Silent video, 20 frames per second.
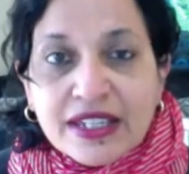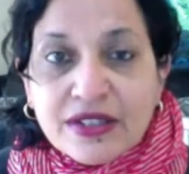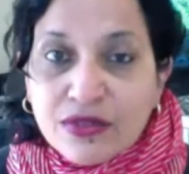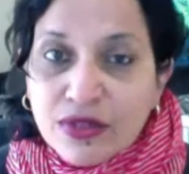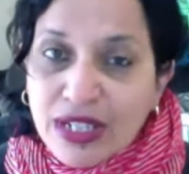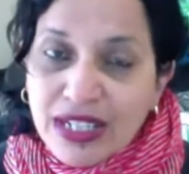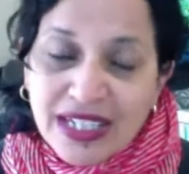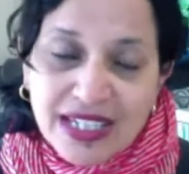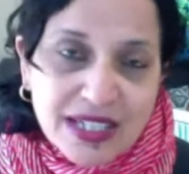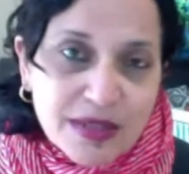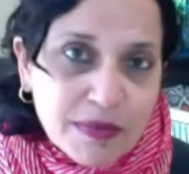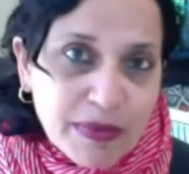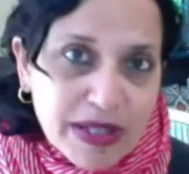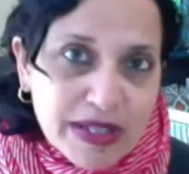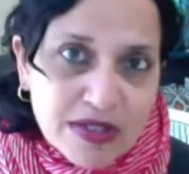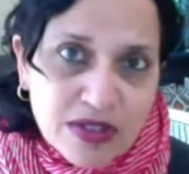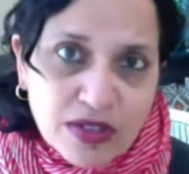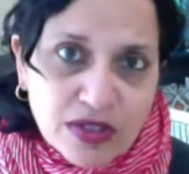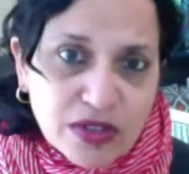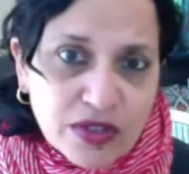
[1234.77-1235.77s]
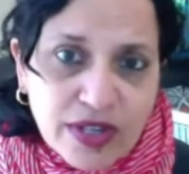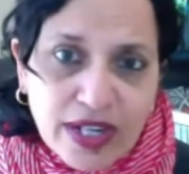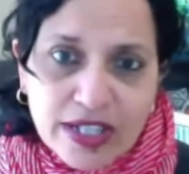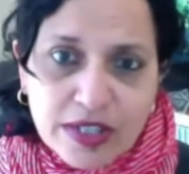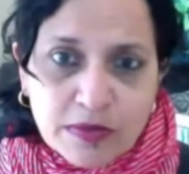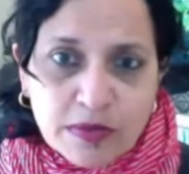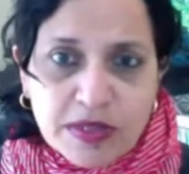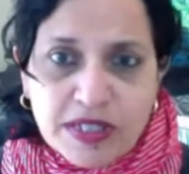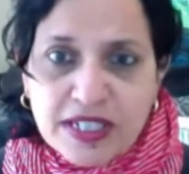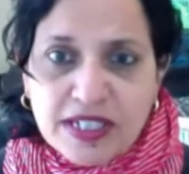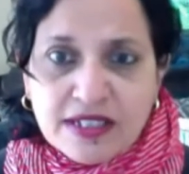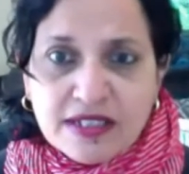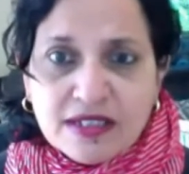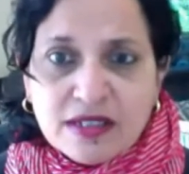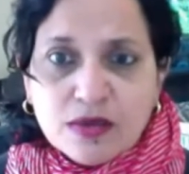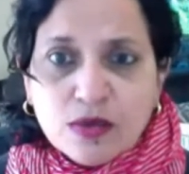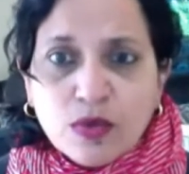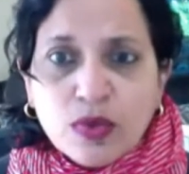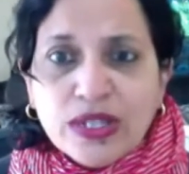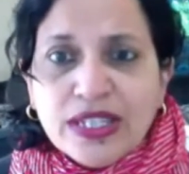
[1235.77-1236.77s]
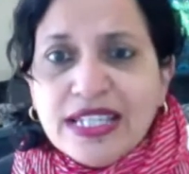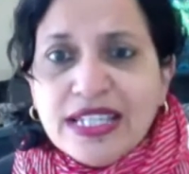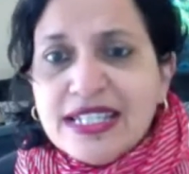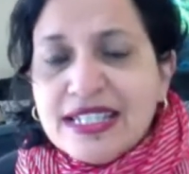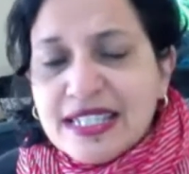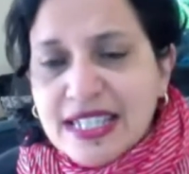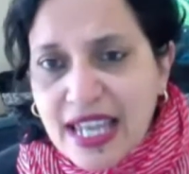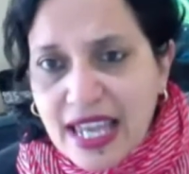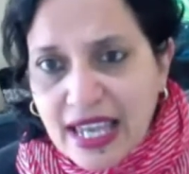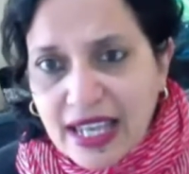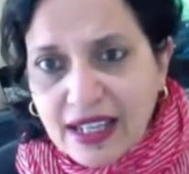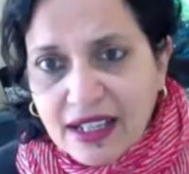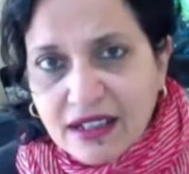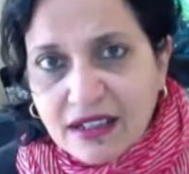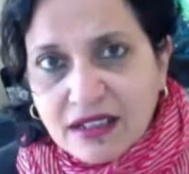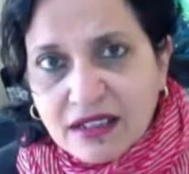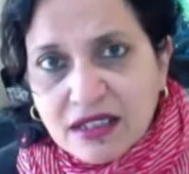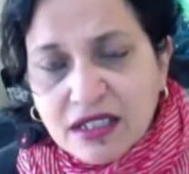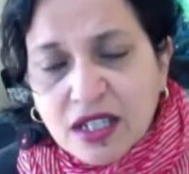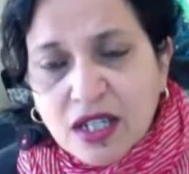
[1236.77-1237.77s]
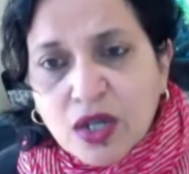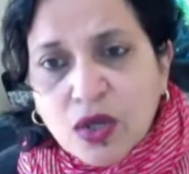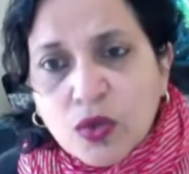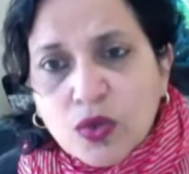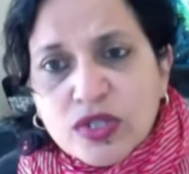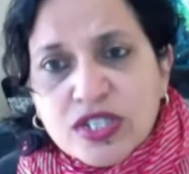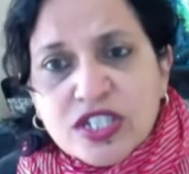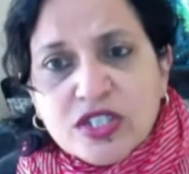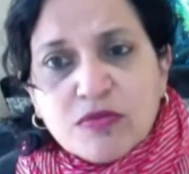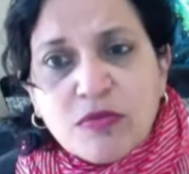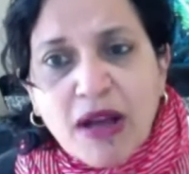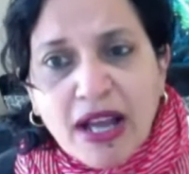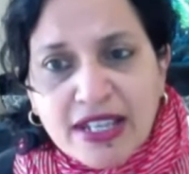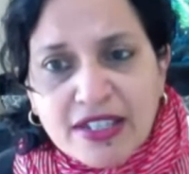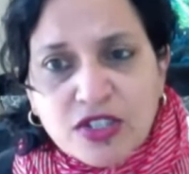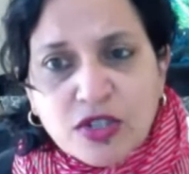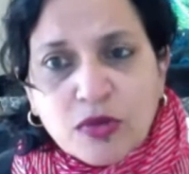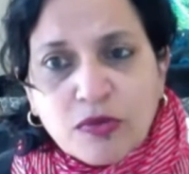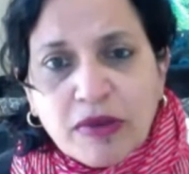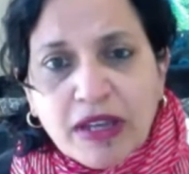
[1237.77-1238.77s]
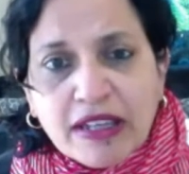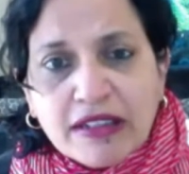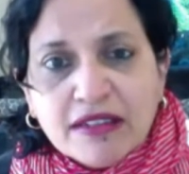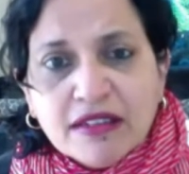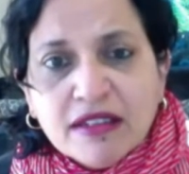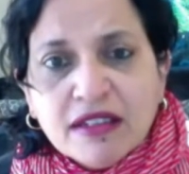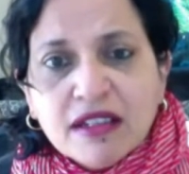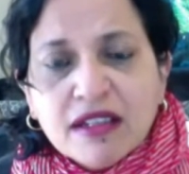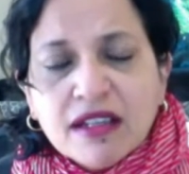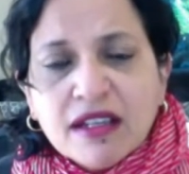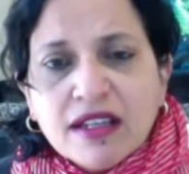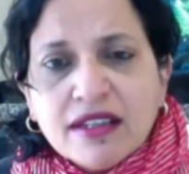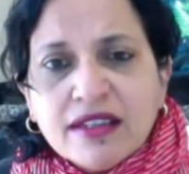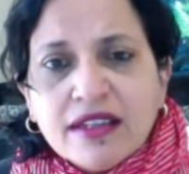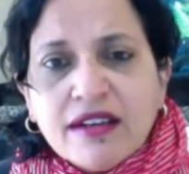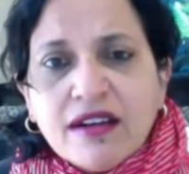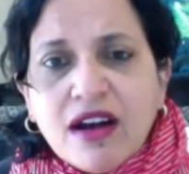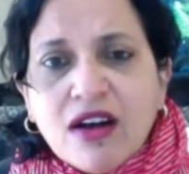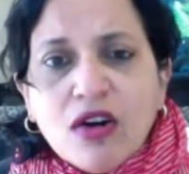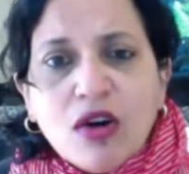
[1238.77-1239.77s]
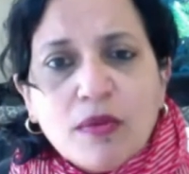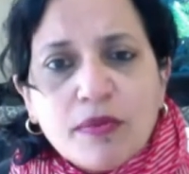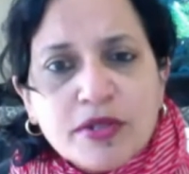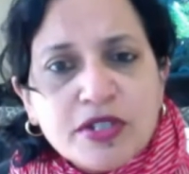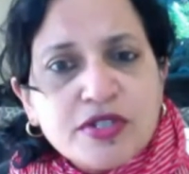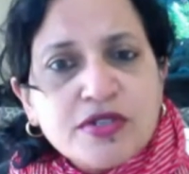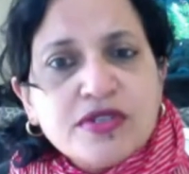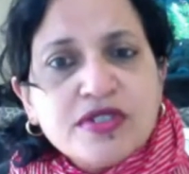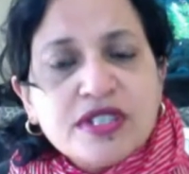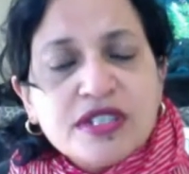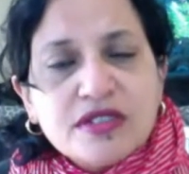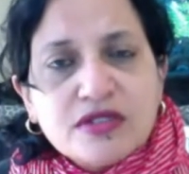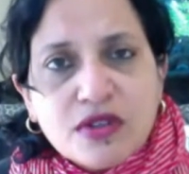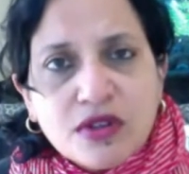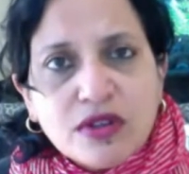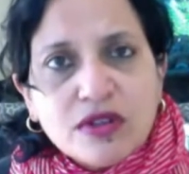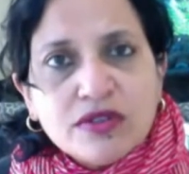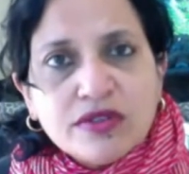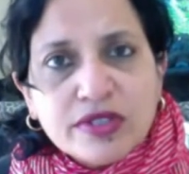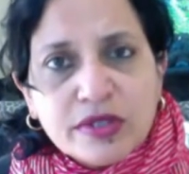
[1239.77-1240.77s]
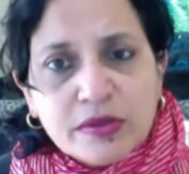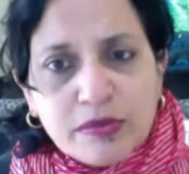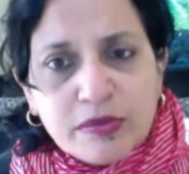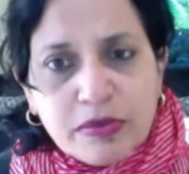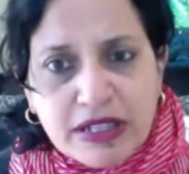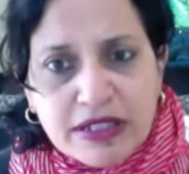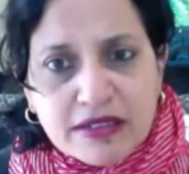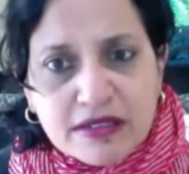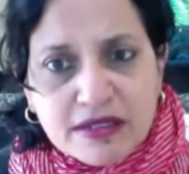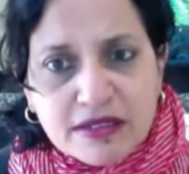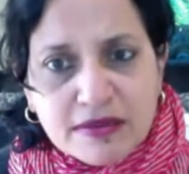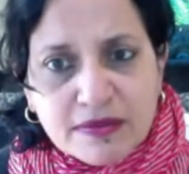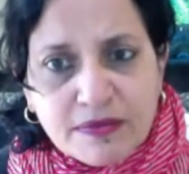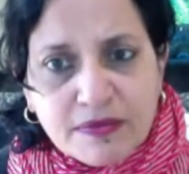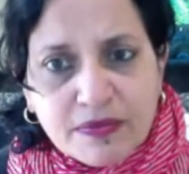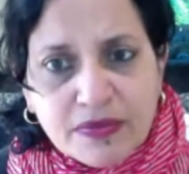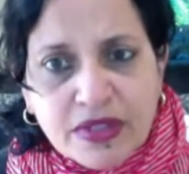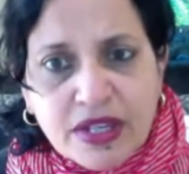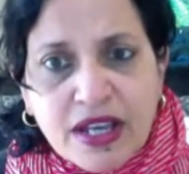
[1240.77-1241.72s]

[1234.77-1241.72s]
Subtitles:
It really depends on your expertise. Within tech, which is my domain, there are opportunities all over the place.